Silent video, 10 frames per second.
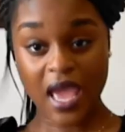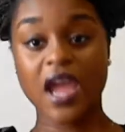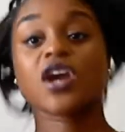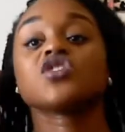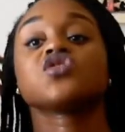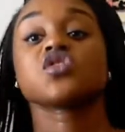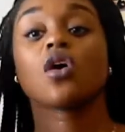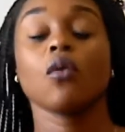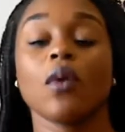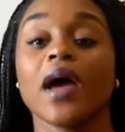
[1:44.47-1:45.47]
hairs,
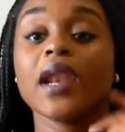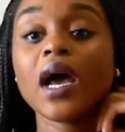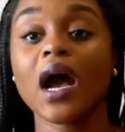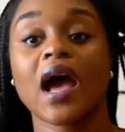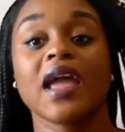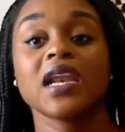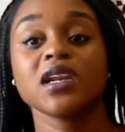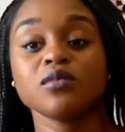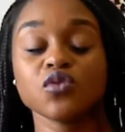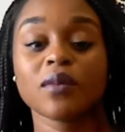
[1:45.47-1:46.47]
so when I
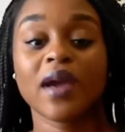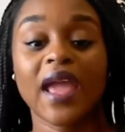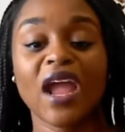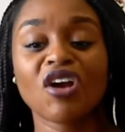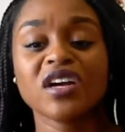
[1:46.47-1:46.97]
ended up doing my hair,